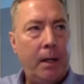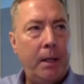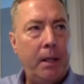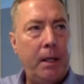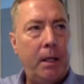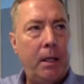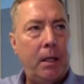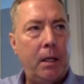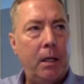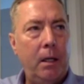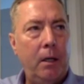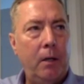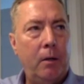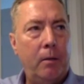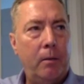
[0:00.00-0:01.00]
I think
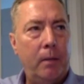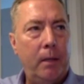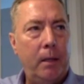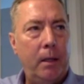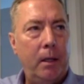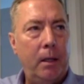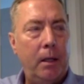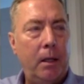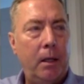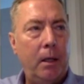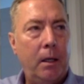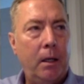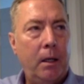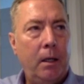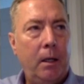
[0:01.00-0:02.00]
you know
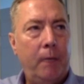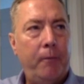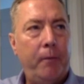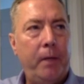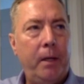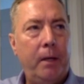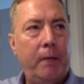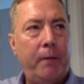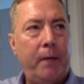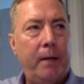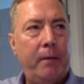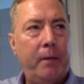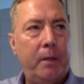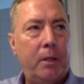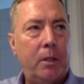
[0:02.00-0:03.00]
if we if
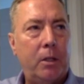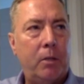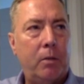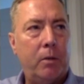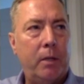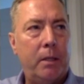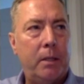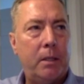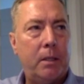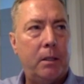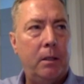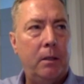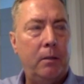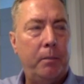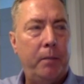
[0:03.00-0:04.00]
I have the
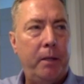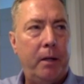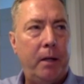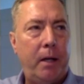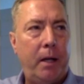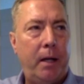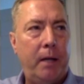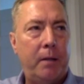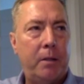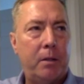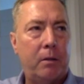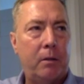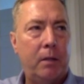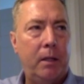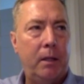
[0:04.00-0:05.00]
choice, you know, PRK is
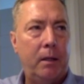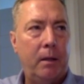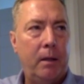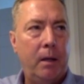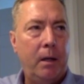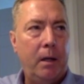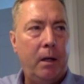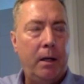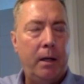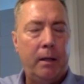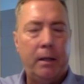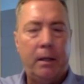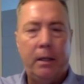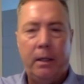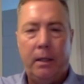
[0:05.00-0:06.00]
certainly a, an
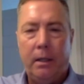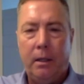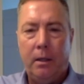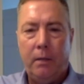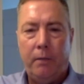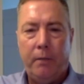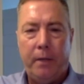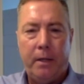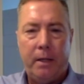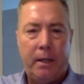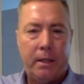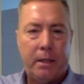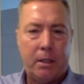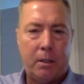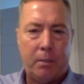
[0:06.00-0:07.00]
elegant,
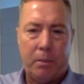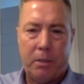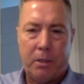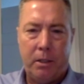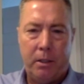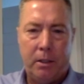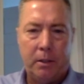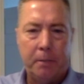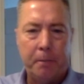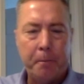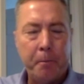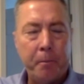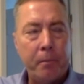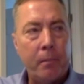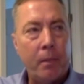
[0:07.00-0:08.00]
fantastic procedure.
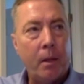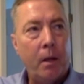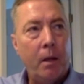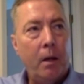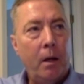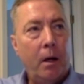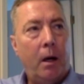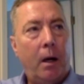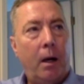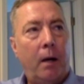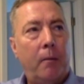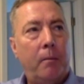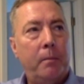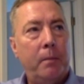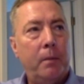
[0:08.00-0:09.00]

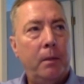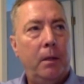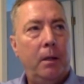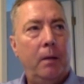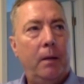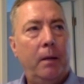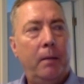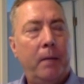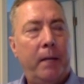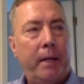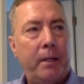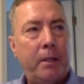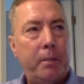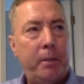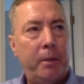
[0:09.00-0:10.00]
Um, in, in
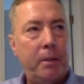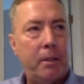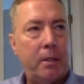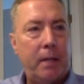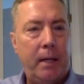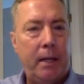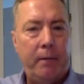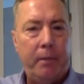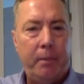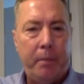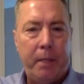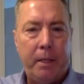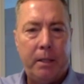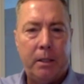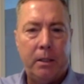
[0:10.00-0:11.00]
my experience, I have the
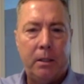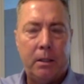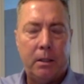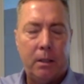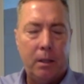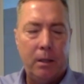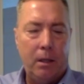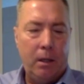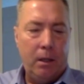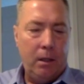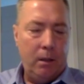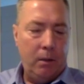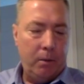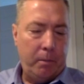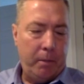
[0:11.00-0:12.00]
patients,
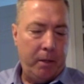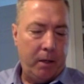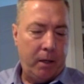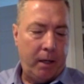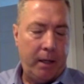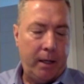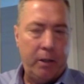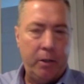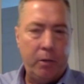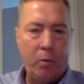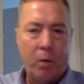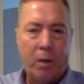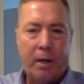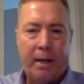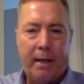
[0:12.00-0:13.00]
you know, with PRK
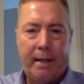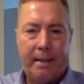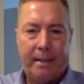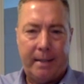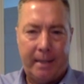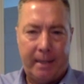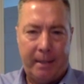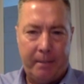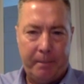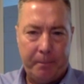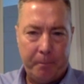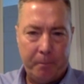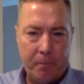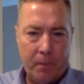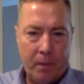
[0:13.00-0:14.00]
do one eye at a time